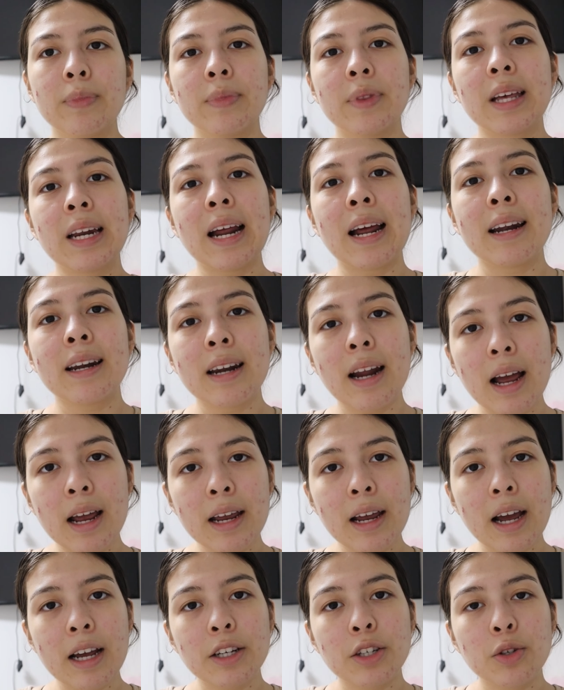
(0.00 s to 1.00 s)
Then at
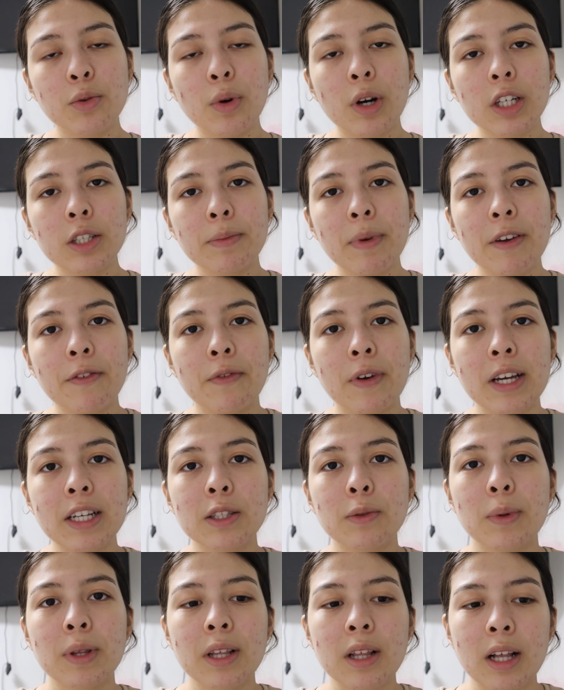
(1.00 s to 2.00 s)
night, I do wash my
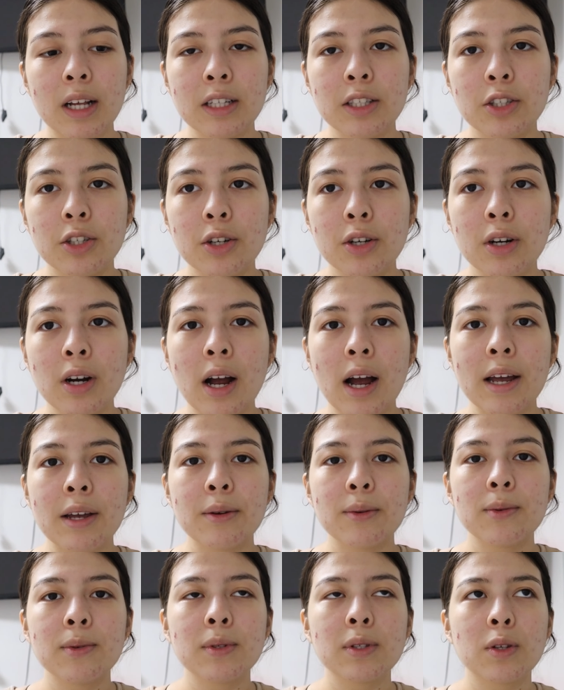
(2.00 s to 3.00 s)
face with cleanser. I
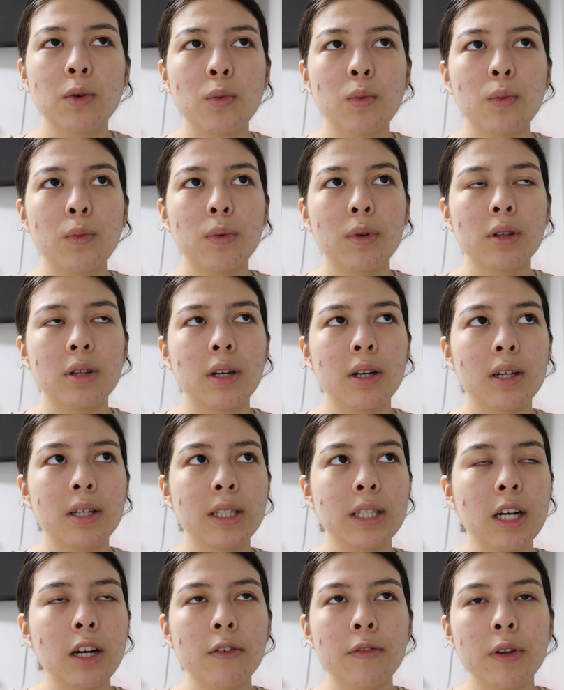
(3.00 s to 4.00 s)
use the
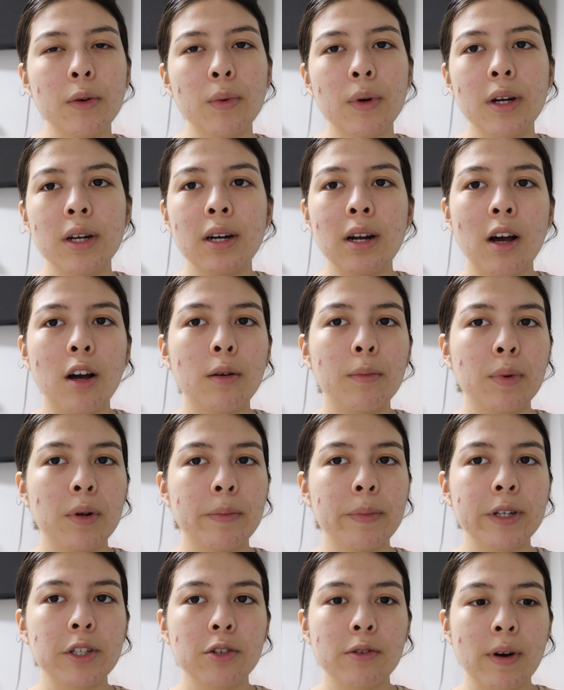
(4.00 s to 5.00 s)
CeraVe one. I'll put a
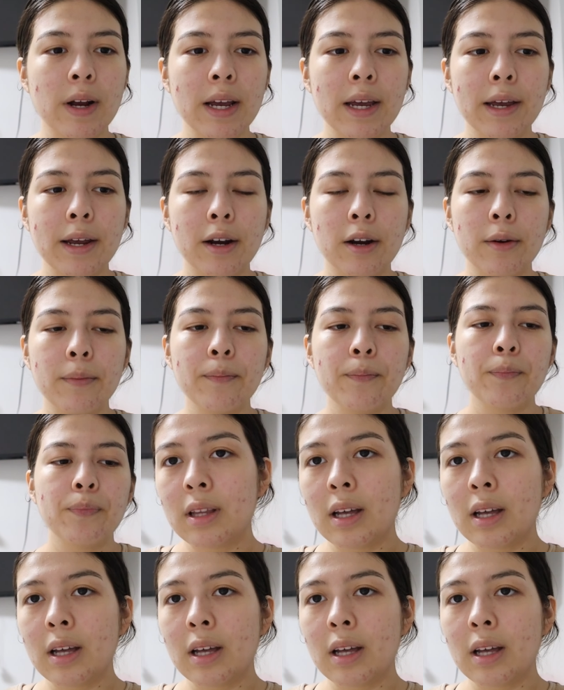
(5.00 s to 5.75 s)
picture right here.